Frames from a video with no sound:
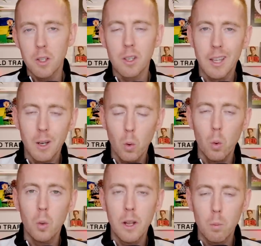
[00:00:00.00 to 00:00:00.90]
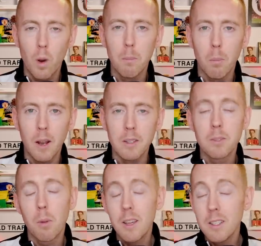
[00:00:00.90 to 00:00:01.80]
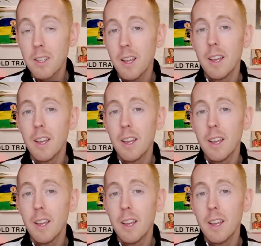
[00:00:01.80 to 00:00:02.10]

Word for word: You can get it all in one place. Please,